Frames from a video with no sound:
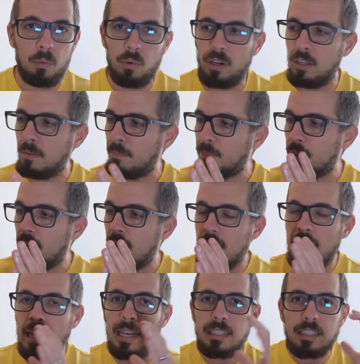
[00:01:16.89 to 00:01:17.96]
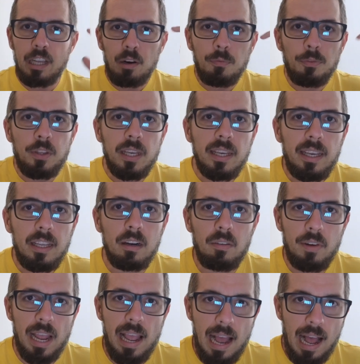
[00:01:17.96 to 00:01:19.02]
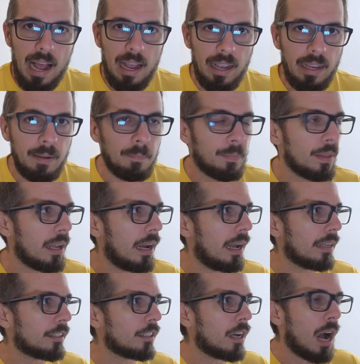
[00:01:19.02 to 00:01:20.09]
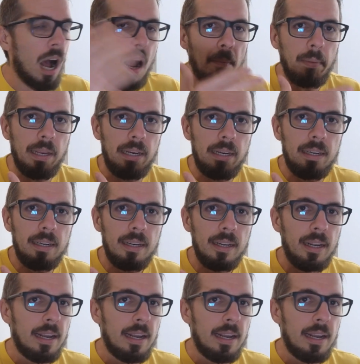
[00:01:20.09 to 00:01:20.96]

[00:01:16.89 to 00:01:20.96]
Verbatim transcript: Well, instead of thinking of A I as coming